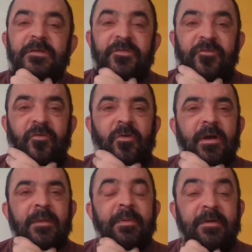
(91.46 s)

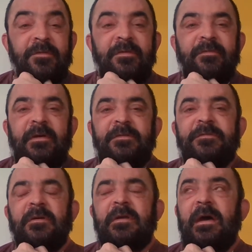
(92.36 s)
destroyed because of
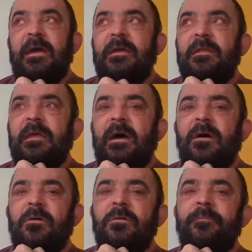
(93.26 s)
this. Okay,
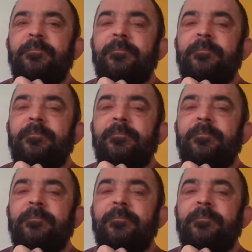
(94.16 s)
now